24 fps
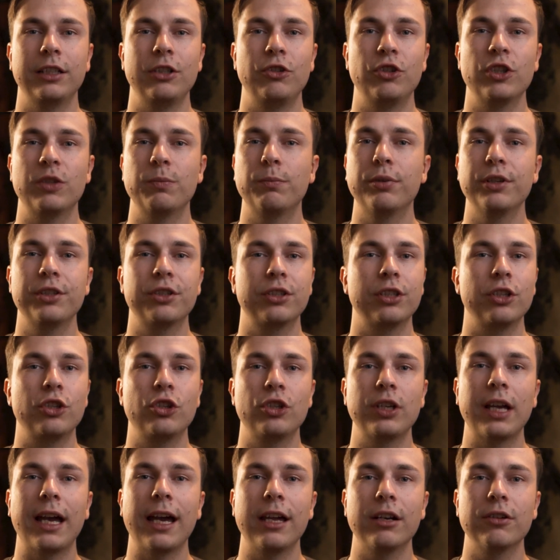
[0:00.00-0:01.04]
just puts the
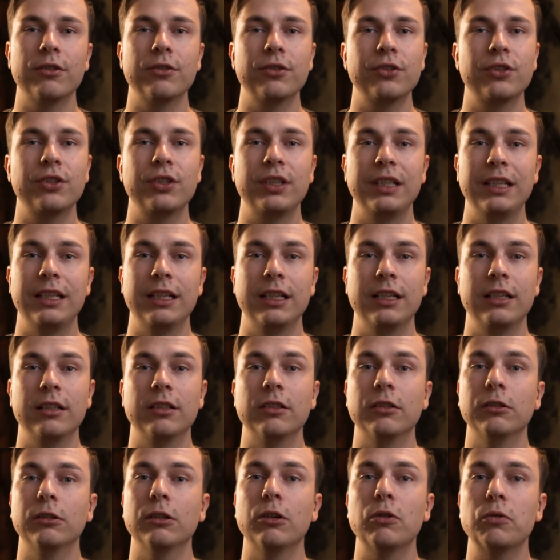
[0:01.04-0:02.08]
shadows in
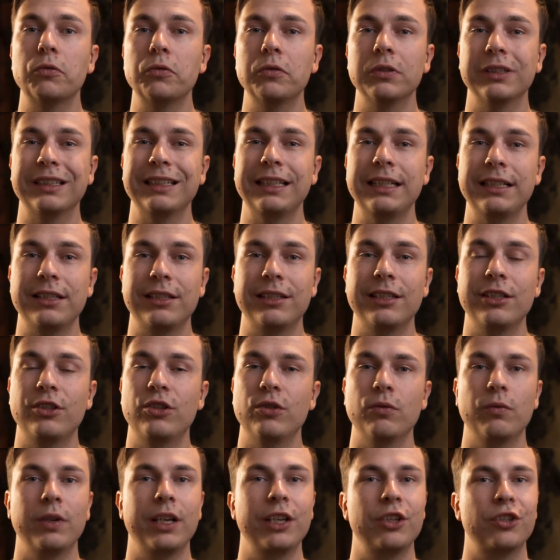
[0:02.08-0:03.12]
low lit
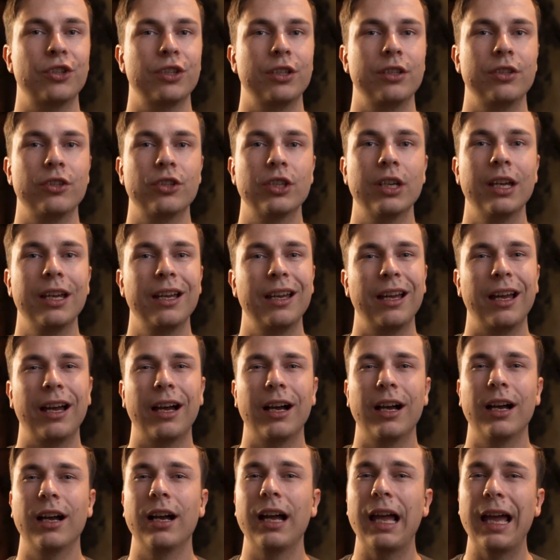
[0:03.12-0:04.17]
situations
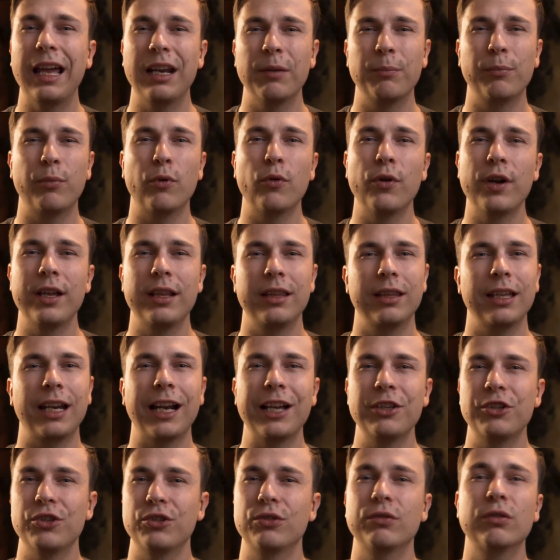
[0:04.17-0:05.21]
at a point that
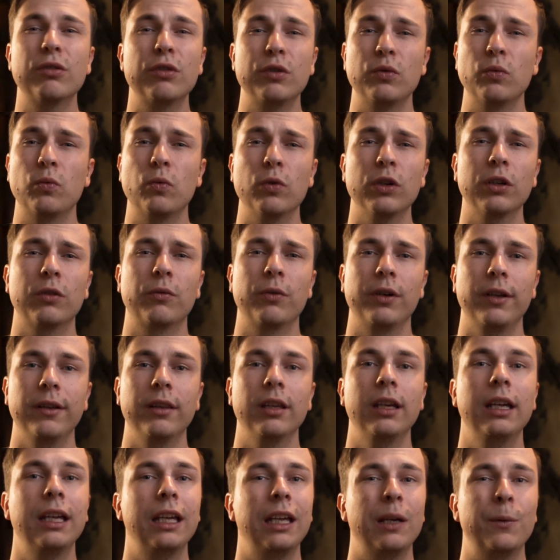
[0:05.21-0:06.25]
I just couldn't work with.
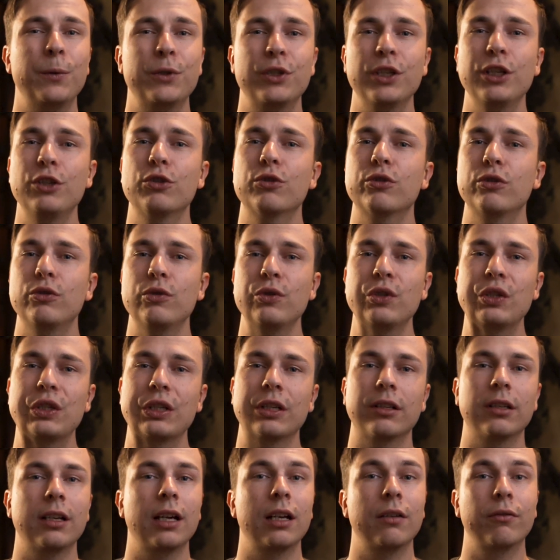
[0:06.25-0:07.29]
It was introducing
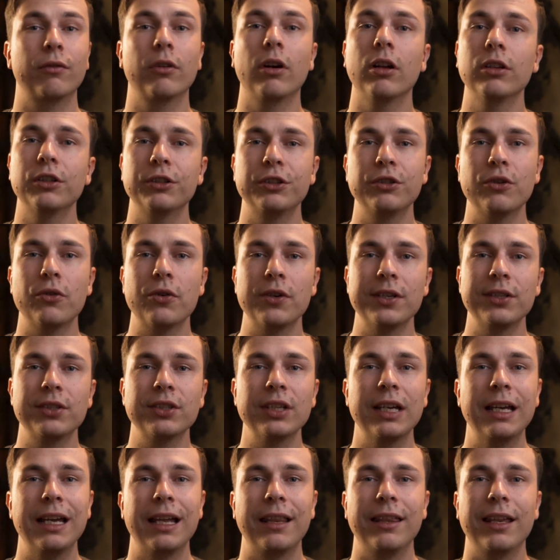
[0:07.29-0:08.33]
a lot of color noise
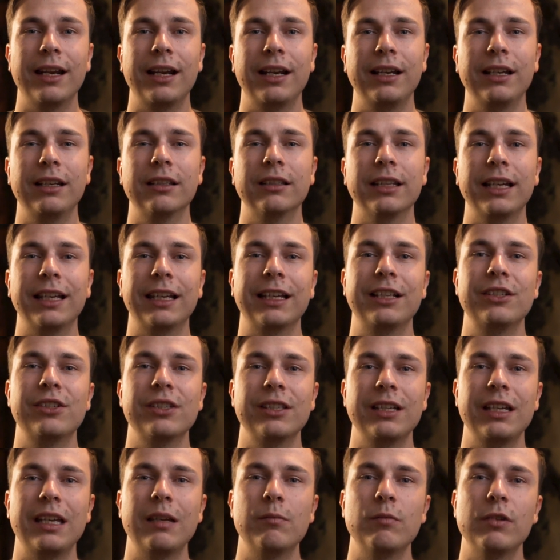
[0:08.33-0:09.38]
that I didn't like into
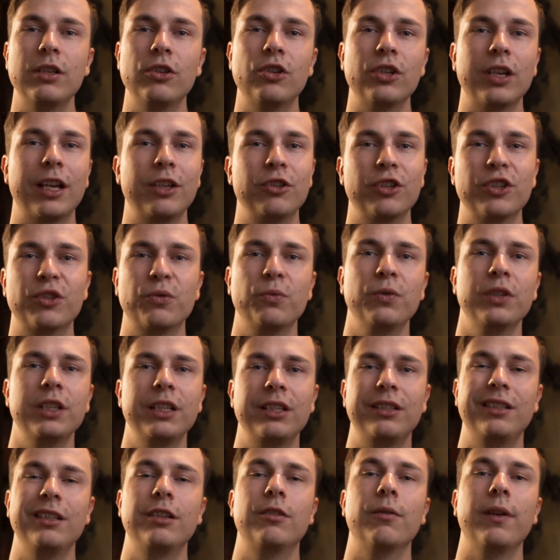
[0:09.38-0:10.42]
the image and just really
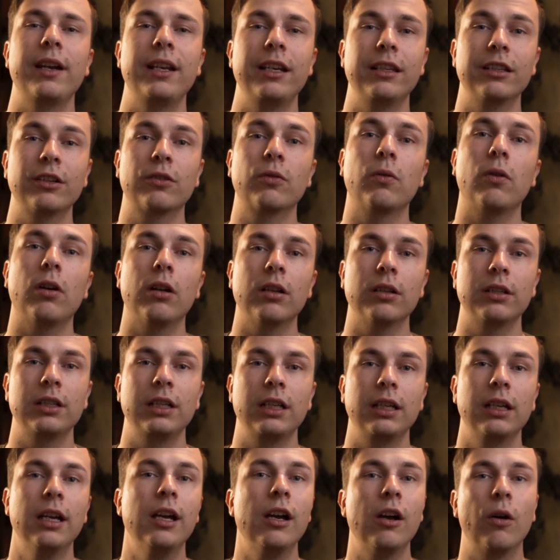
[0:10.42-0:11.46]
degrading the
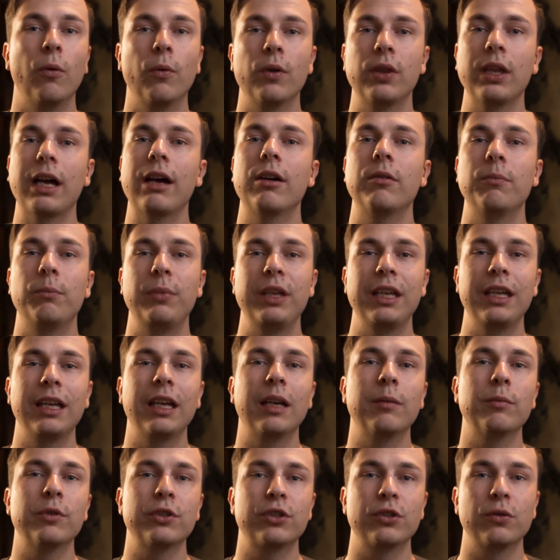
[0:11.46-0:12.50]
quality without being
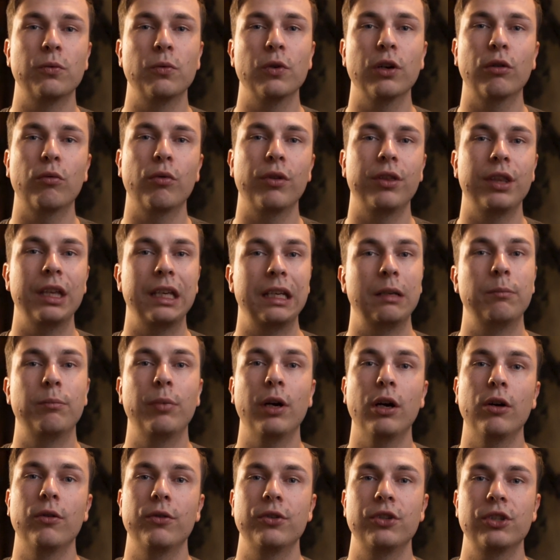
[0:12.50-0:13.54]
able to work with it in
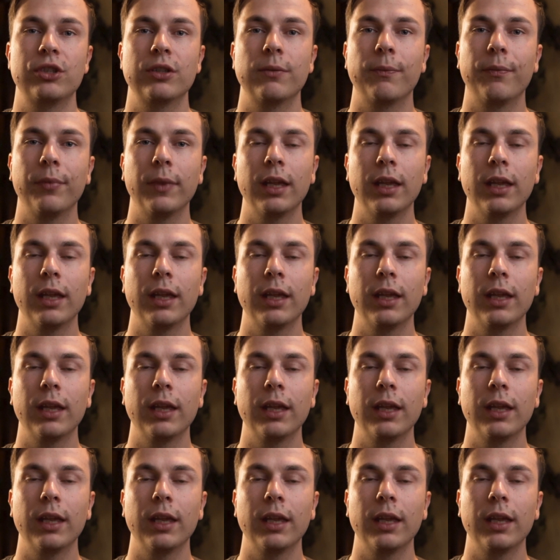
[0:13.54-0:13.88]
post.